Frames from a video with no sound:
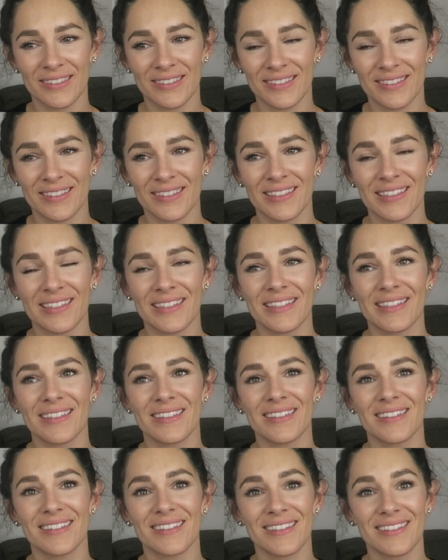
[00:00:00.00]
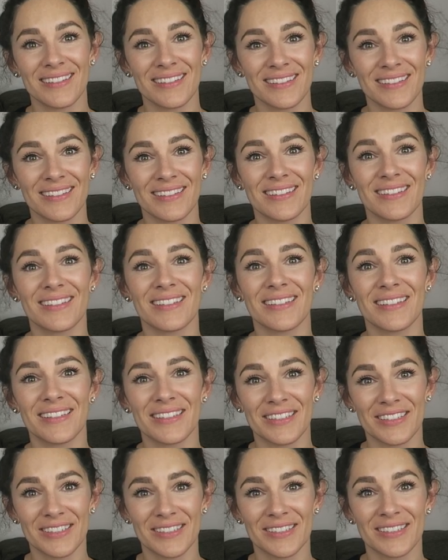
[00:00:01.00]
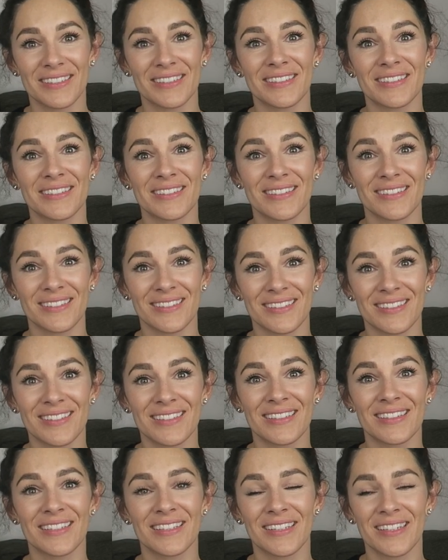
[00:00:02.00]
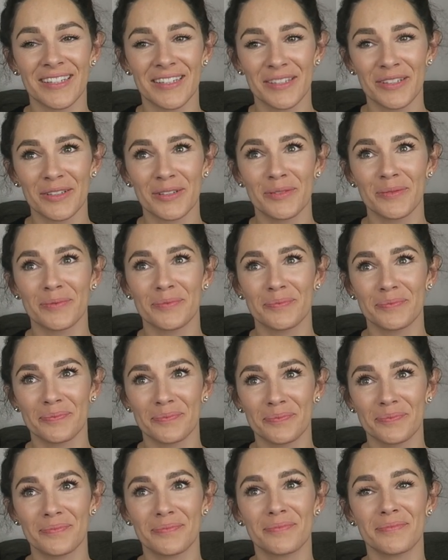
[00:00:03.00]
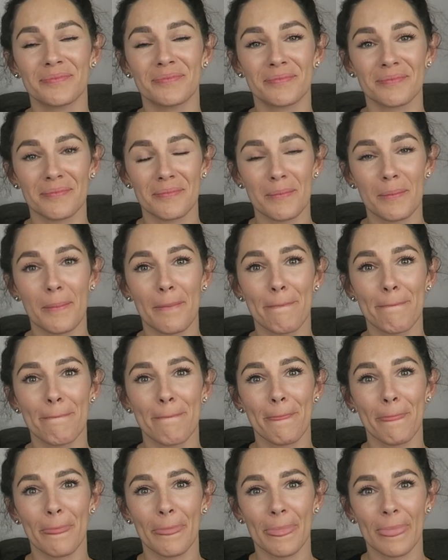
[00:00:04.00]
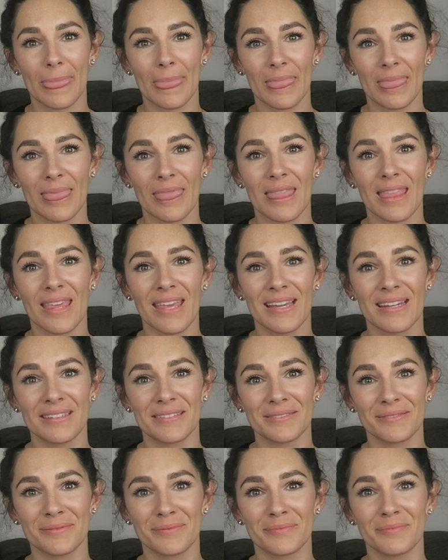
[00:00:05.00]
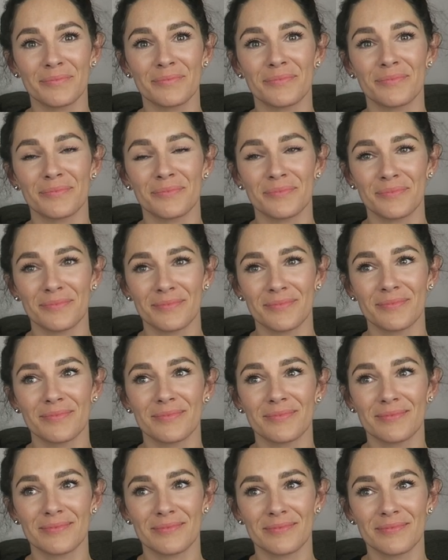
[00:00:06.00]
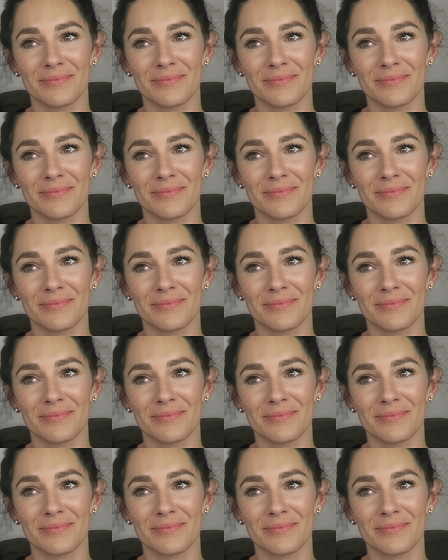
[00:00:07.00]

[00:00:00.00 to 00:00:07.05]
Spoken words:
This person isn't speaking.